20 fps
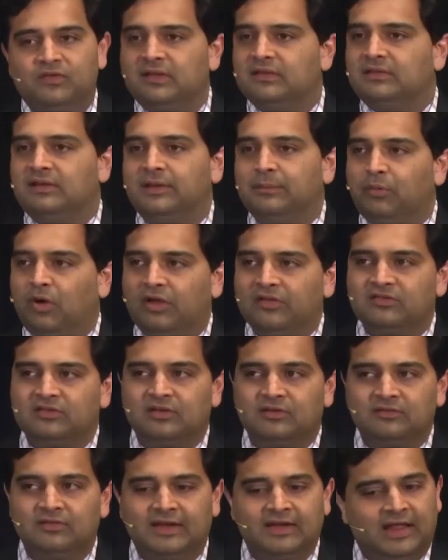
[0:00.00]
FLT3
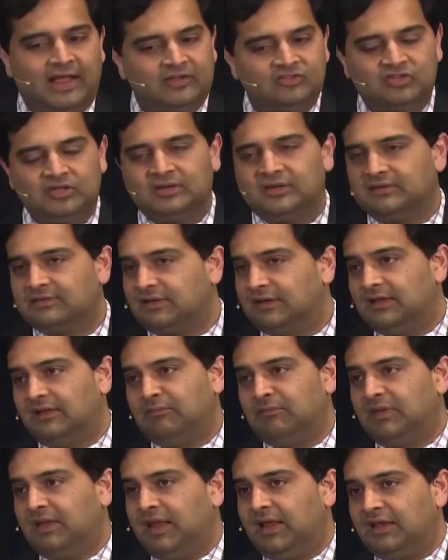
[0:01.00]
positive, it actually doesn't
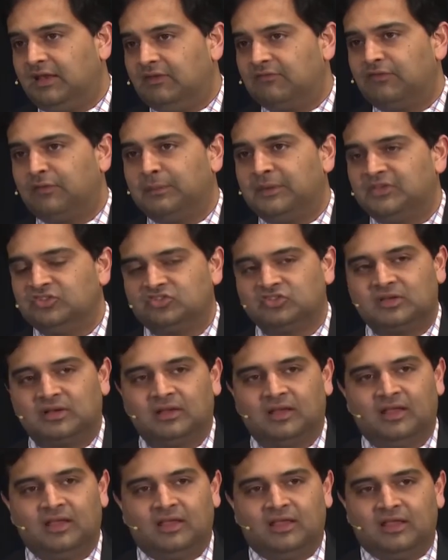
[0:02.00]
give me any information.